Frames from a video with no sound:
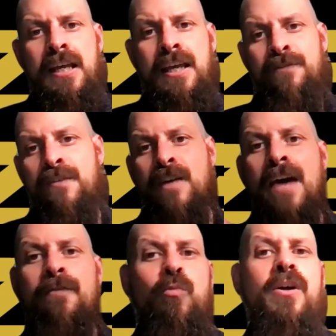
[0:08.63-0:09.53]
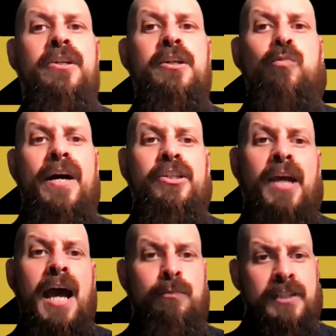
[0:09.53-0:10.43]
If you've ever wondered why
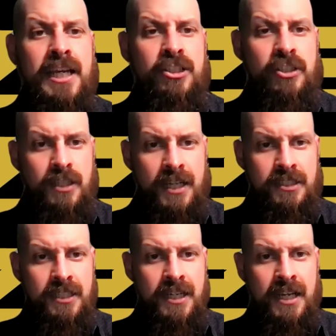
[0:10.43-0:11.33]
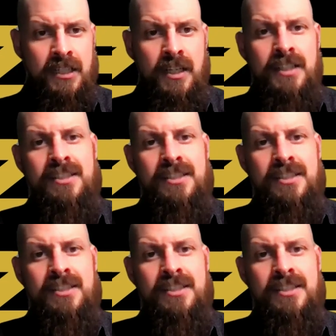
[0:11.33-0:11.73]
your application got denied,